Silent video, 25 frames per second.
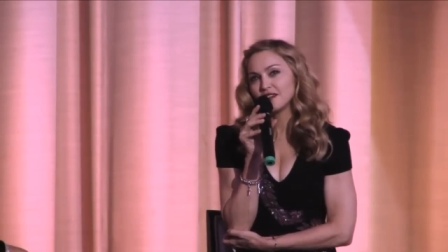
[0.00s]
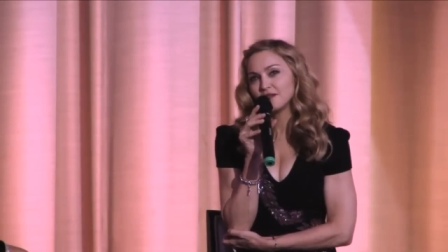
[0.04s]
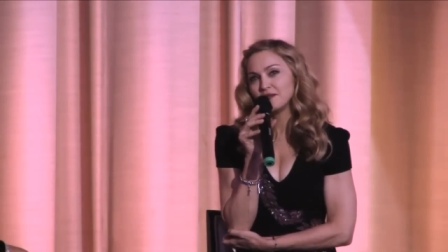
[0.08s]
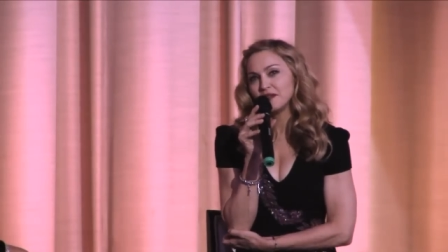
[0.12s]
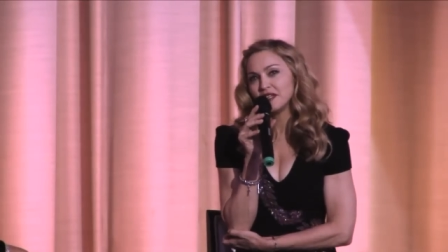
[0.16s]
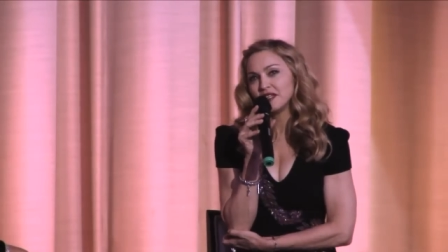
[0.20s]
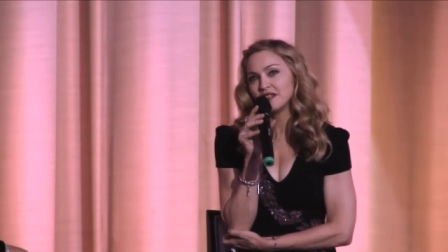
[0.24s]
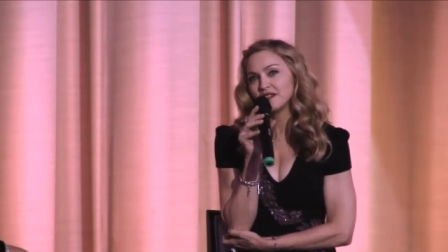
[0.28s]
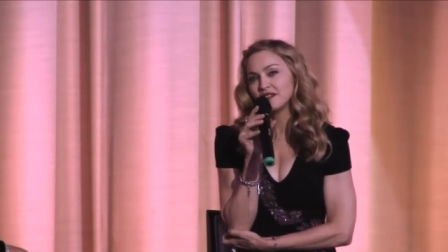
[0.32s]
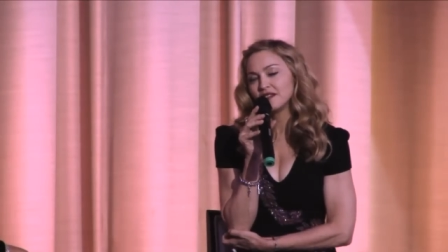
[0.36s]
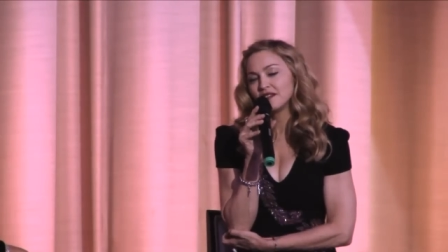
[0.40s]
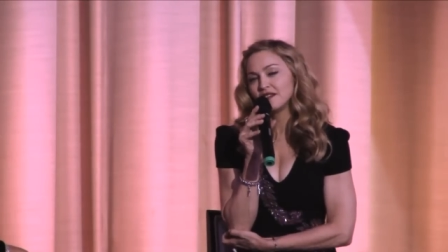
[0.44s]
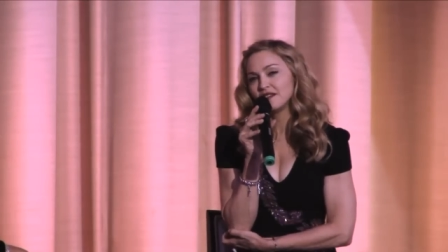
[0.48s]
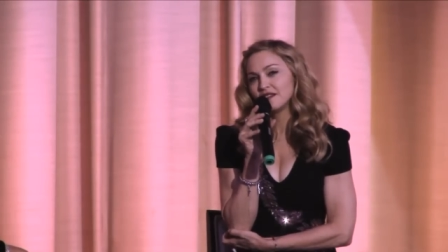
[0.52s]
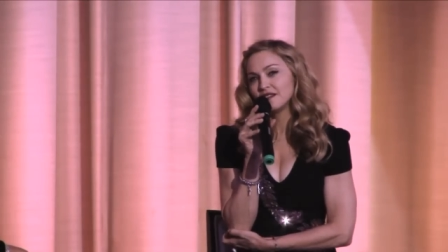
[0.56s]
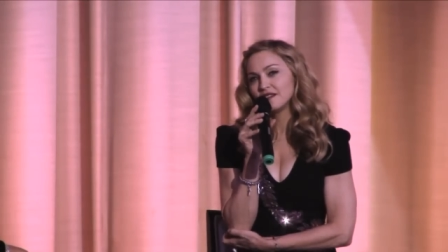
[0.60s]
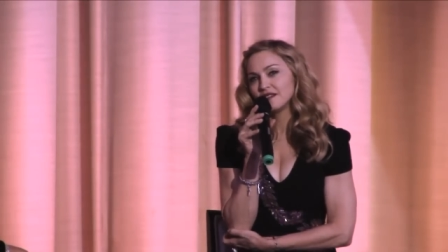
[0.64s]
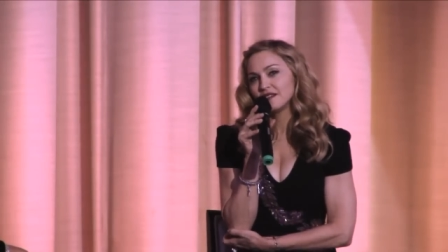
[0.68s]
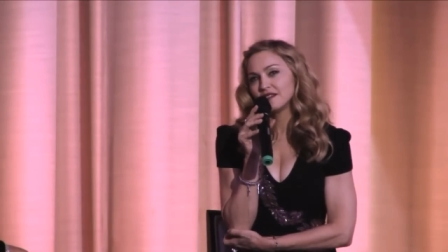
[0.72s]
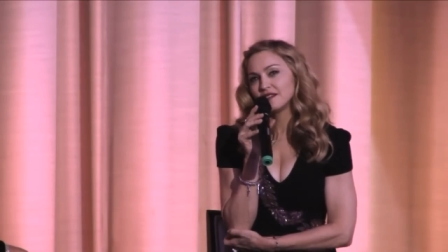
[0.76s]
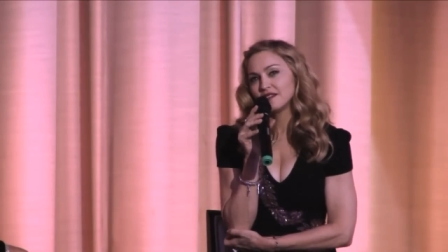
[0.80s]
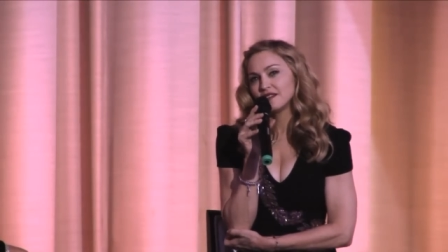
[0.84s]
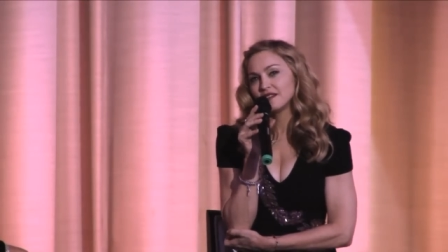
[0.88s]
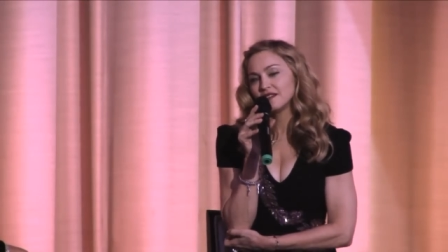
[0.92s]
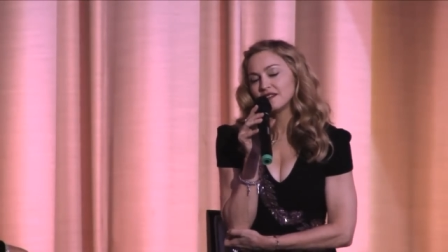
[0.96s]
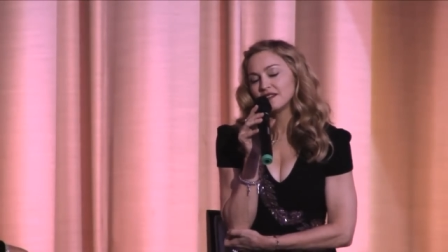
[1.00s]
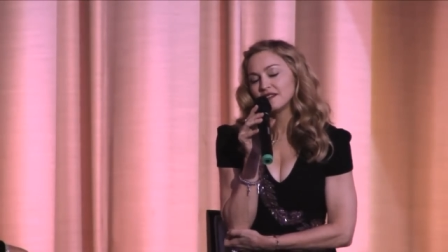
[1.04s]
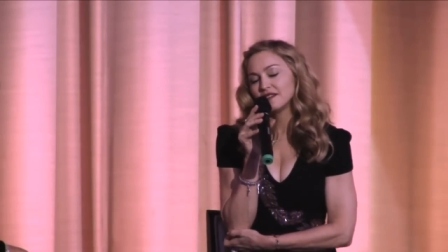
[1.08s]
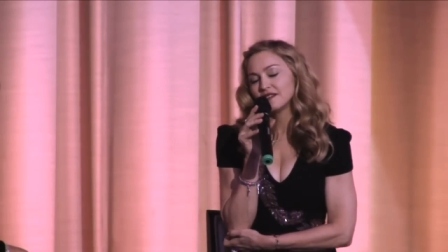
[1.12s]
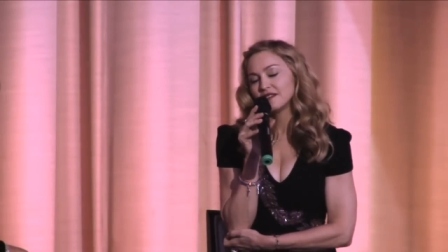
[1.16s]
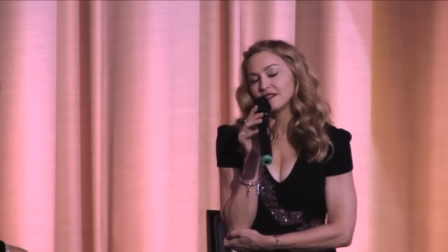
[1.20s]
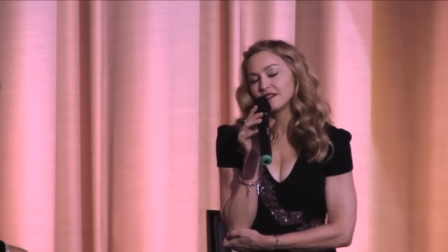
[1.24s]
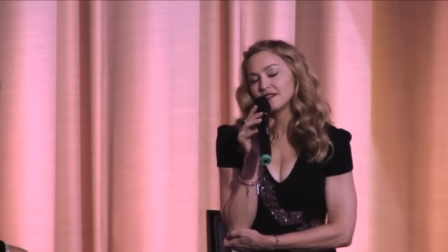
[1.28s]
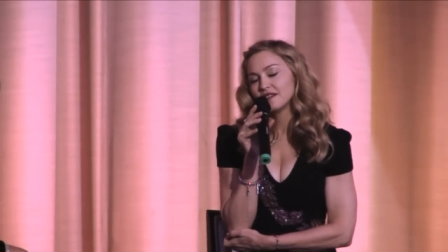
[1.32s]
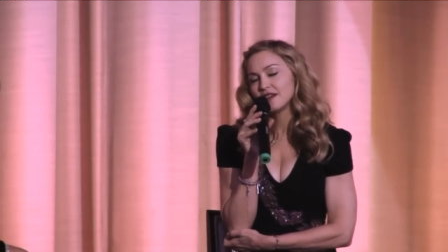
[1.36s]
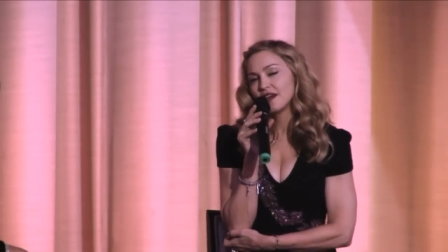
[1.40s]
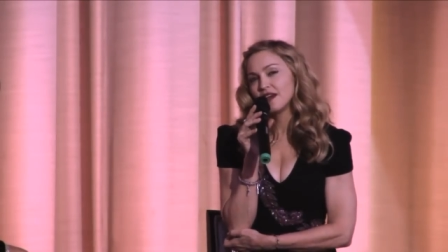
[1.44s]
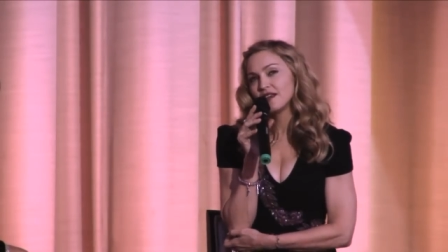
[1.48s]
I mean, the,
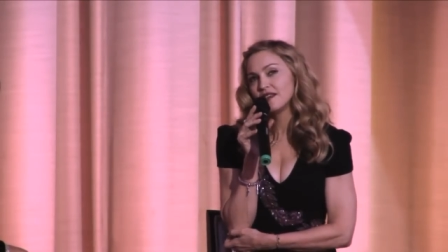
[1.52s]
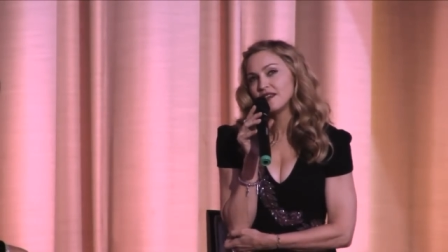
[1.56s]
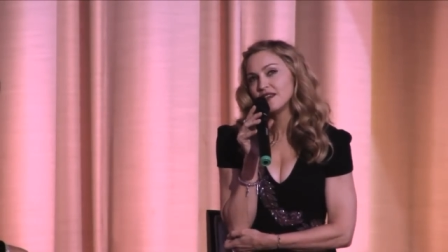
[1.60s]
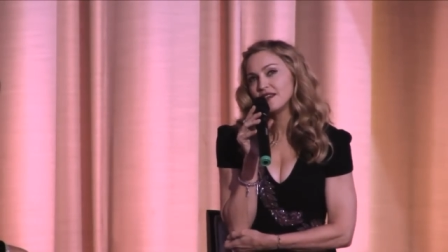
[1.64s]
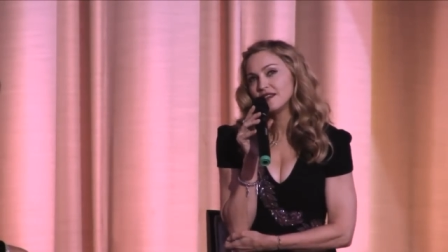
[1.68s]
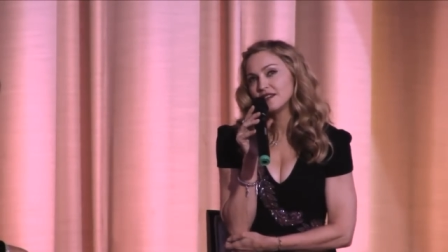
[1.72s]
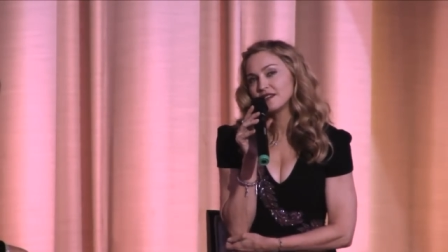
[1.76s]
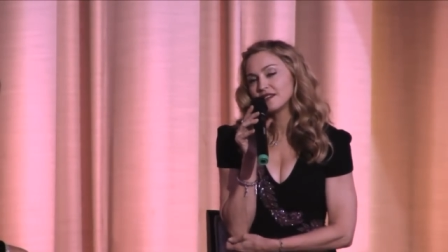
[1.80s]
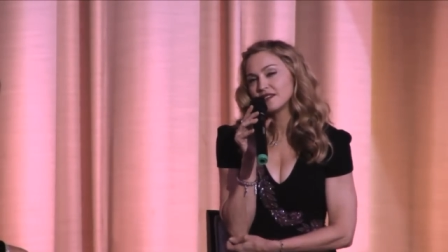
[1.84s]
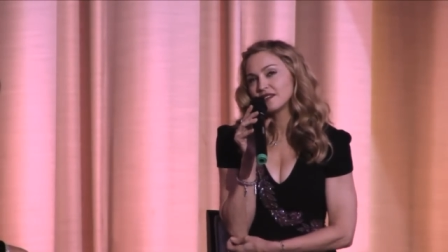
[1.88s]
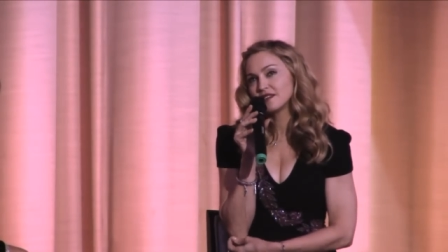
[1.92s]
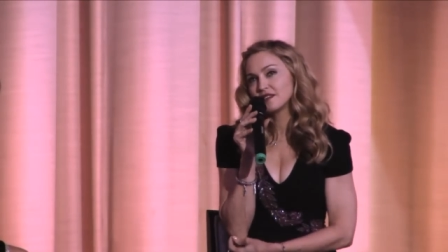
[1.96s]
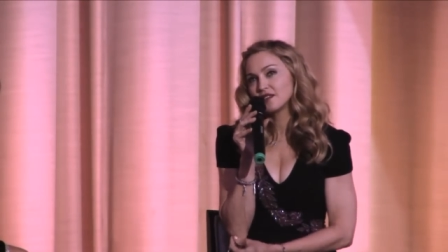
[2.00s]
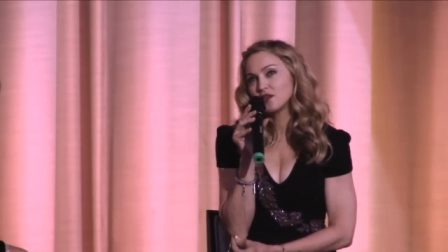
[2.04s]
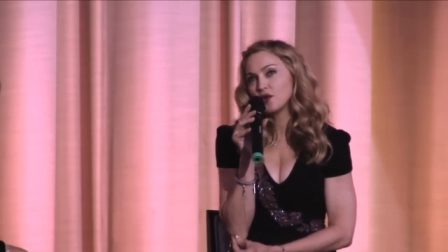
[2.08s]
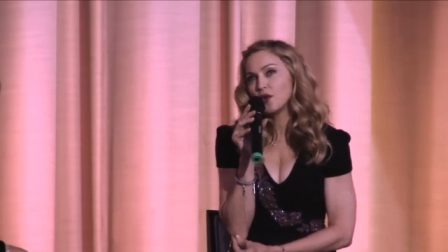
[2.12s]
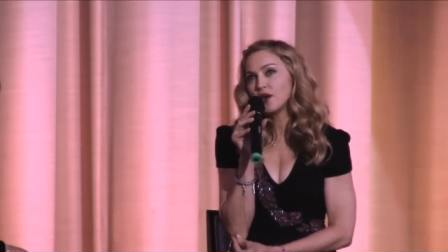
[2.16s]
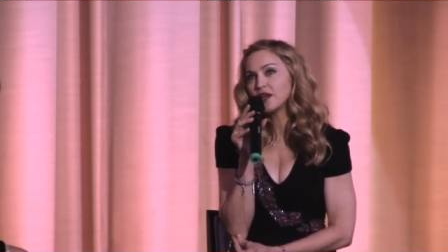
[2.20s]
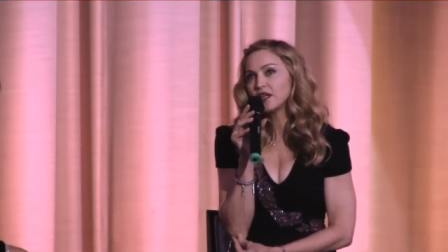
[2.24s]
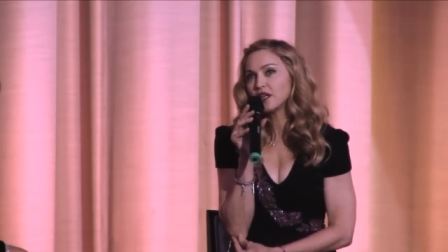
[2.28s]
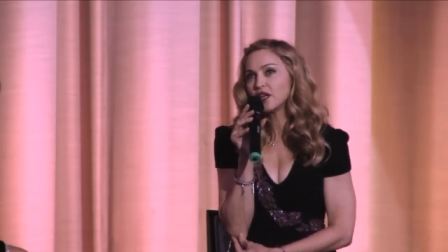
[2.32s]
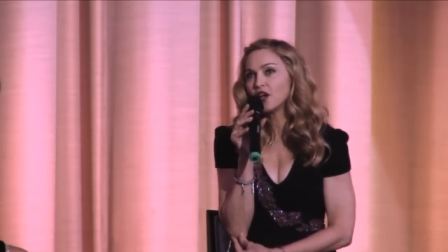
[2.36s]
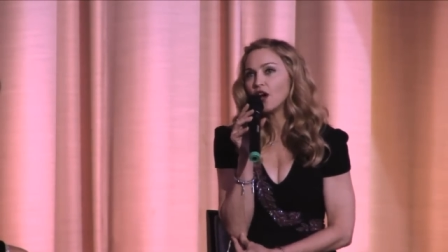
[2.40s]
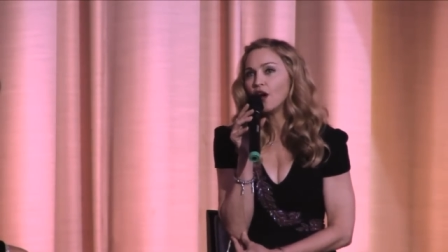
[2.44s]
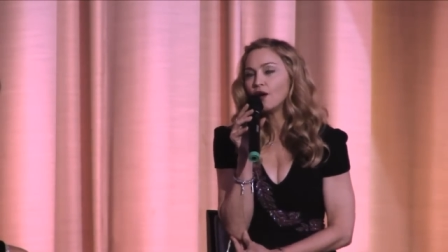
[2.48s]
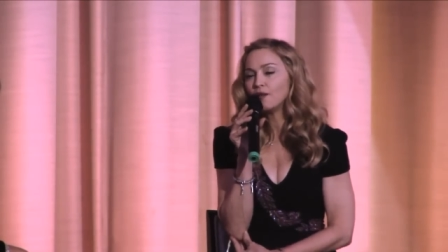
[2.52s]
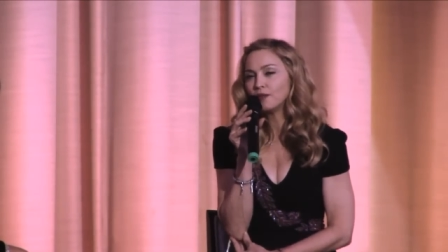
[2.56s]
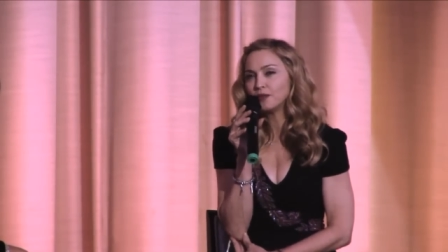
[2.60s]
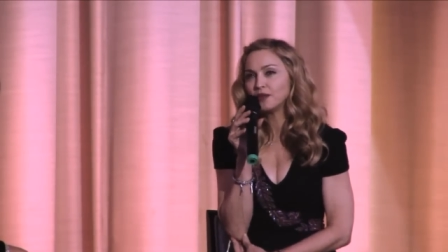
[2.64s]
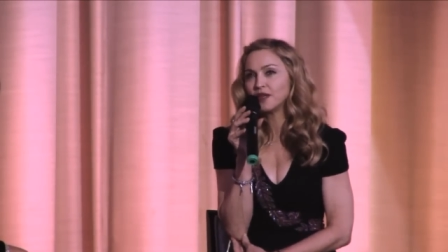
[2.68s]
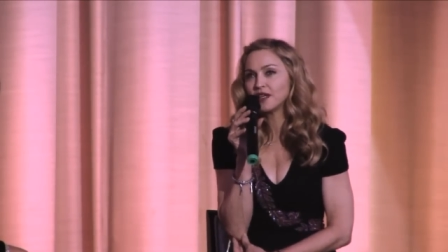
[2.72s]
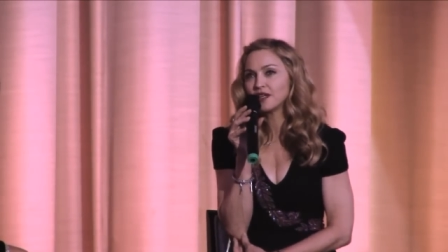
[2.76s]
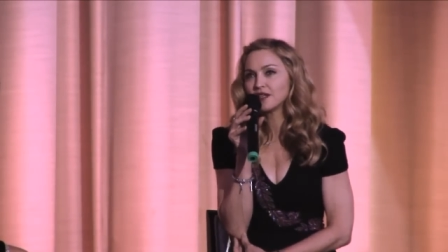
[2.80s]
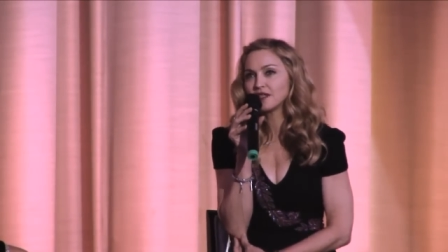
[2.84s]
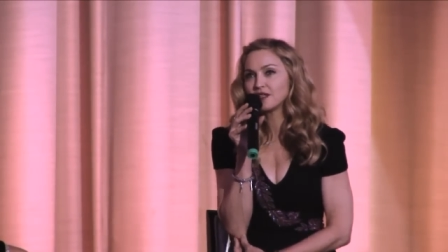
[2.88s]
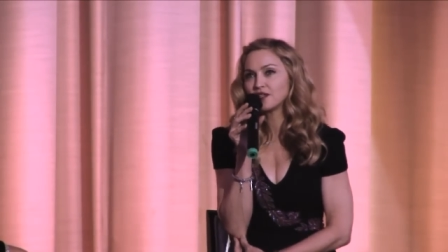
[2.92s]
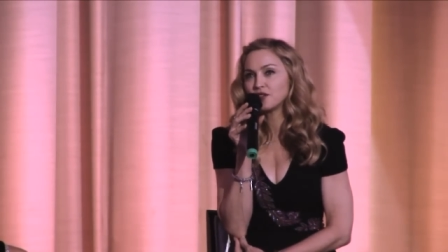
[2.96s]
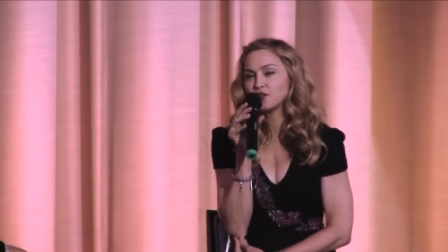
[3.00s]
I think it's quite a
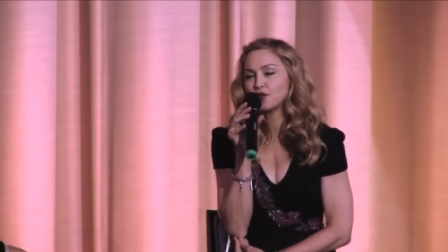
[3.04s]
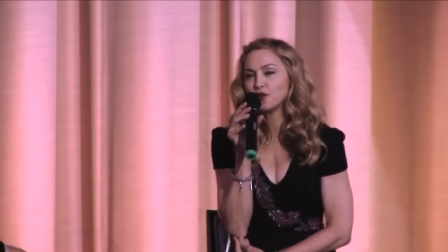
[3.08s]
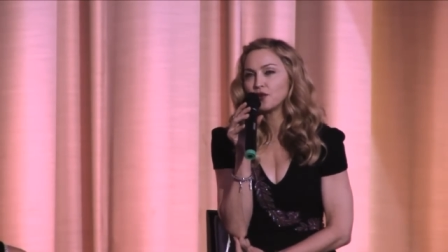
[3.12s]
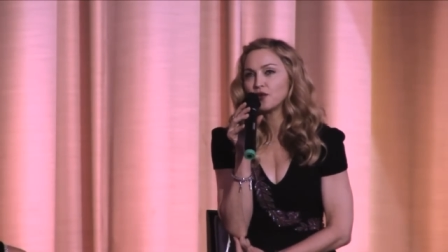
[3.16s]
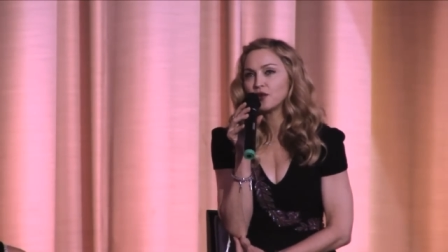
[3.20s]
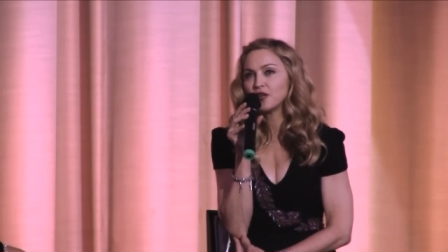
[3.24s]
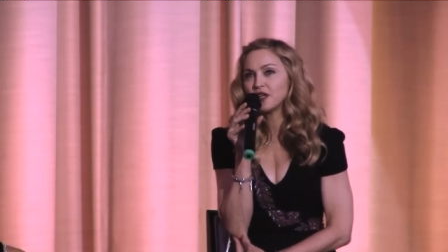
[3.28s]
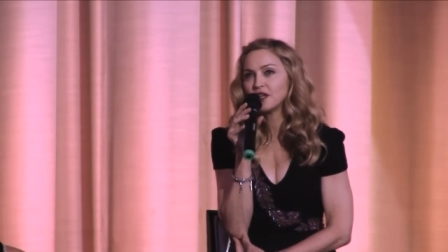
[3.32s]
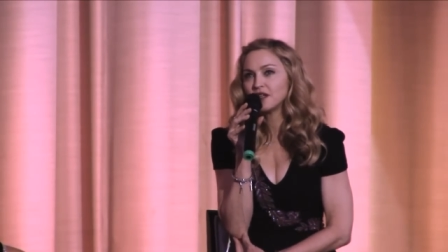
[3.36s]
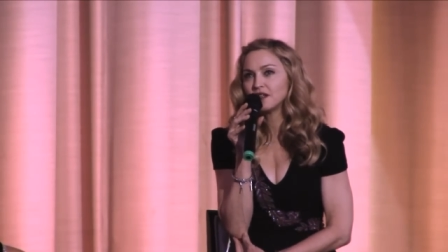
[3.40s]
complex story,